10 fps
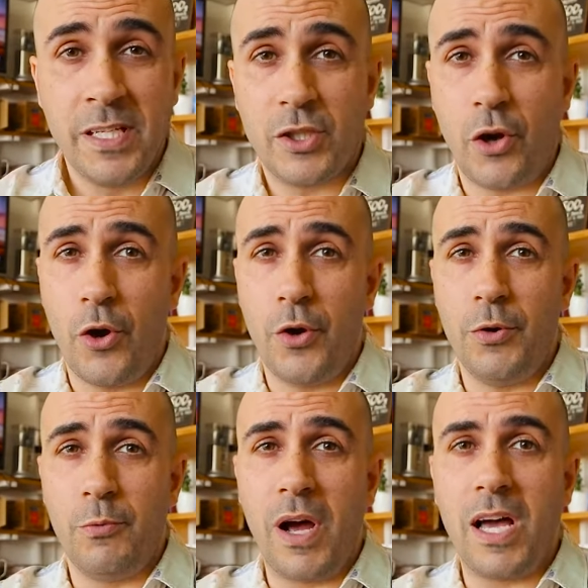
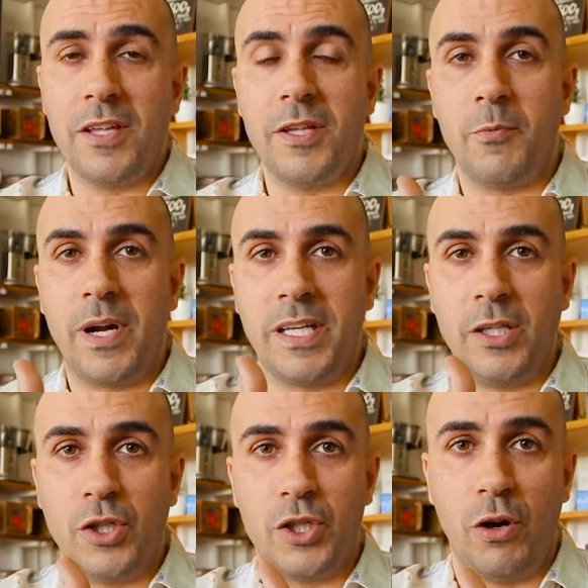So rather than running
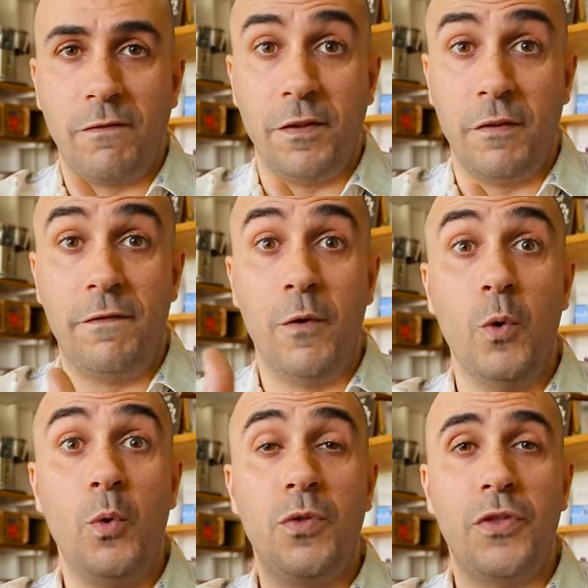your shot for the
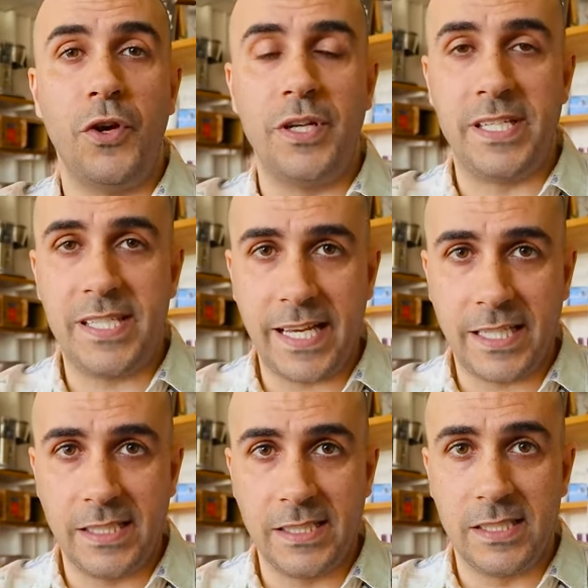full 30
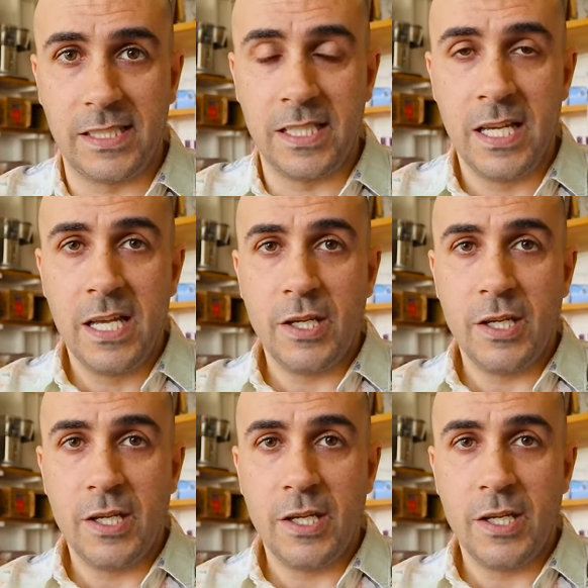seconds,